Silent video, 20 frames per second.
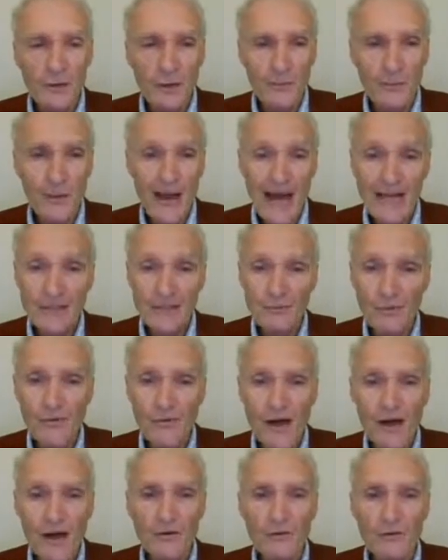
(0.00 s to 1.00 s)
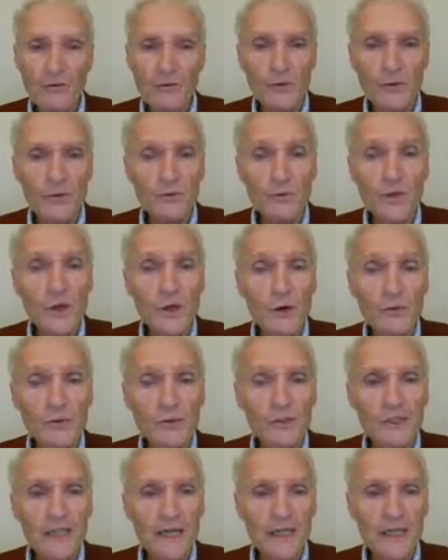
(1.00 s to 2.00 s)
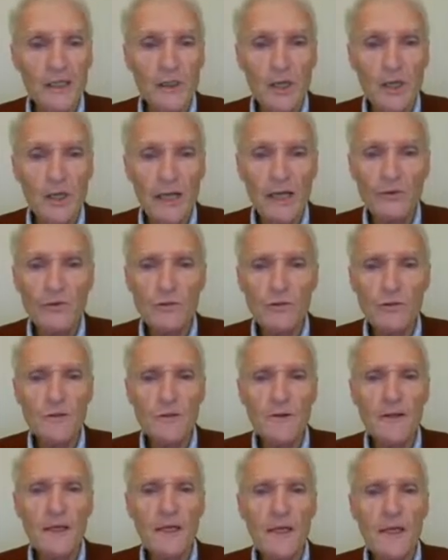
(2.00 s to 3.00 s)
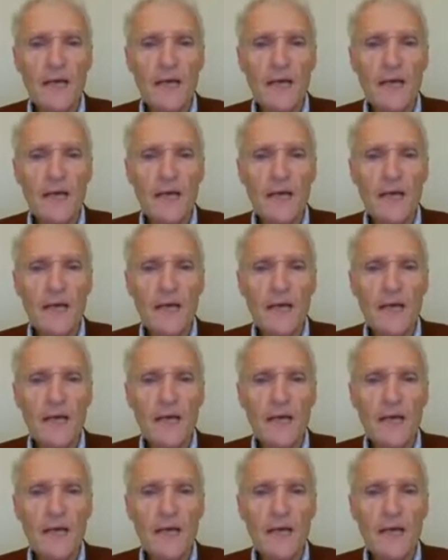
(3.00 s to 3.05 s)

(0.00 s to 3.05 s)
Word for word: with the plasma values, which we don't see any change.